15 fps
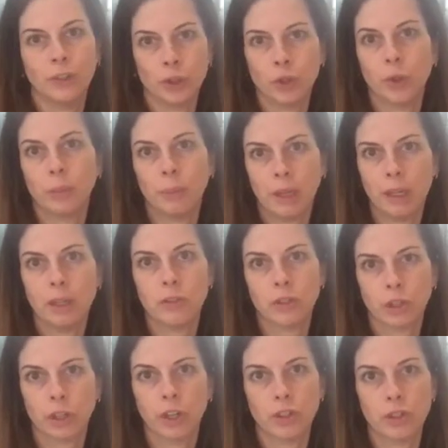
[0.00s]
you're doing minis,
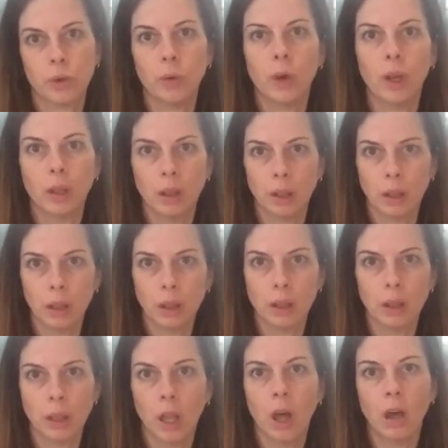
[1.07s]
you're going to do a
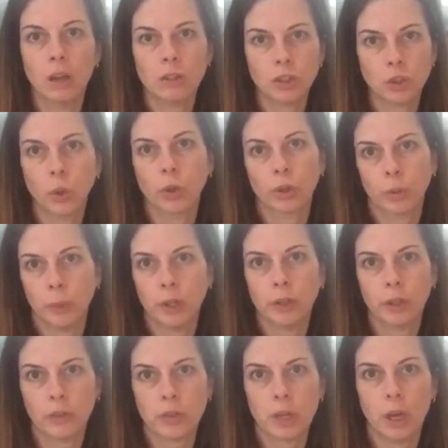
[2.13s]
shorter period
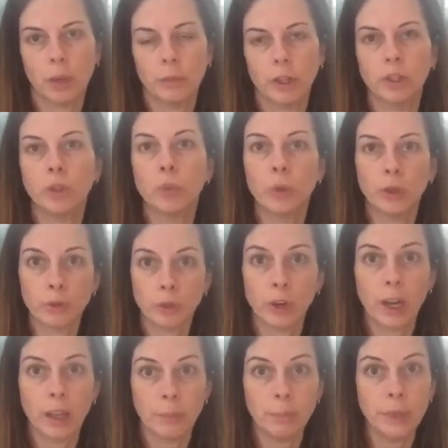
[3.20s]
of time than you would for
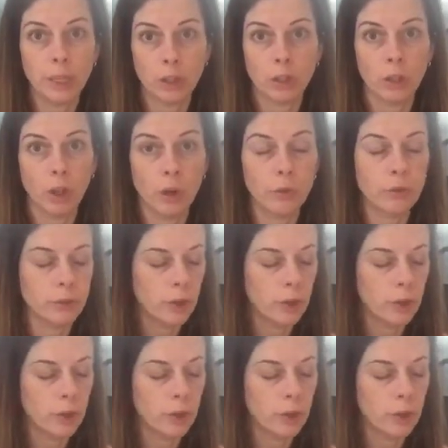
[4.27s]
a bigger loaf.